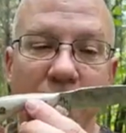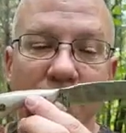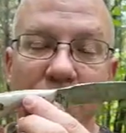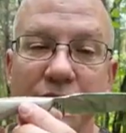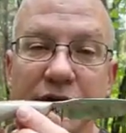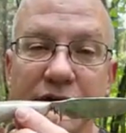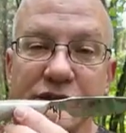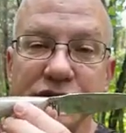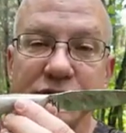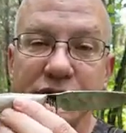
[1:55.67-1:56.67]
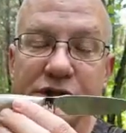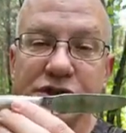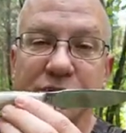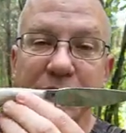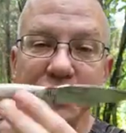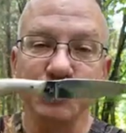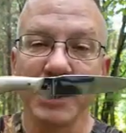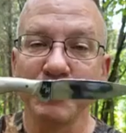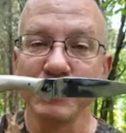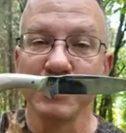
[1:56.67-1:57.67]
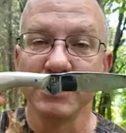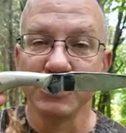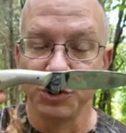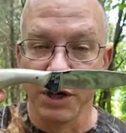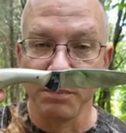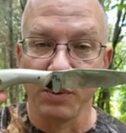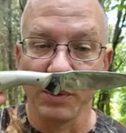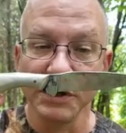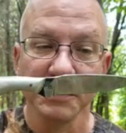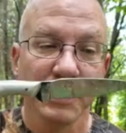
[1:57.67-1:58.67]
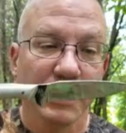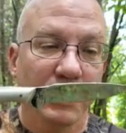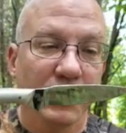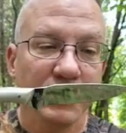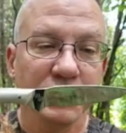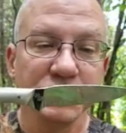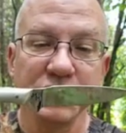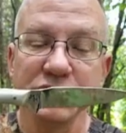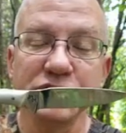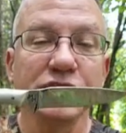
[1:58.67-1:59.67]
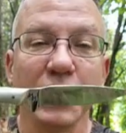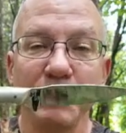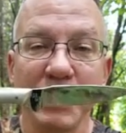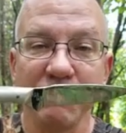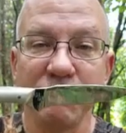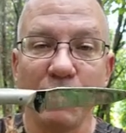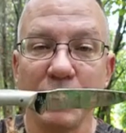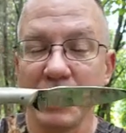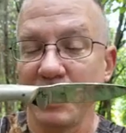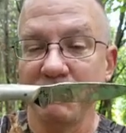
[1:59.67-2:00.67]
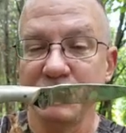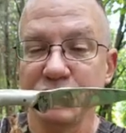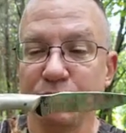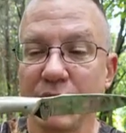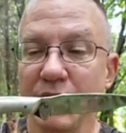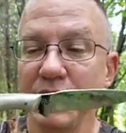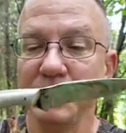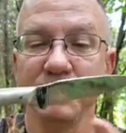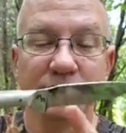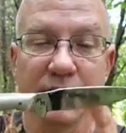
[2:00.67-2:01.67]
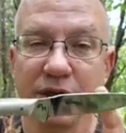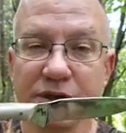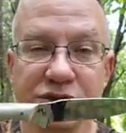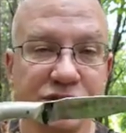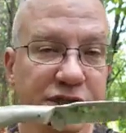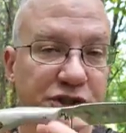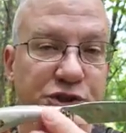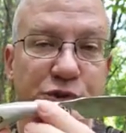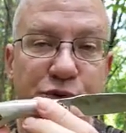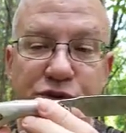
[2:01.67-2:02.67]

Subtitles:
Now this is the MeatTrapper drop point. You can see this has got about a 4.5-inch blade, L6 tool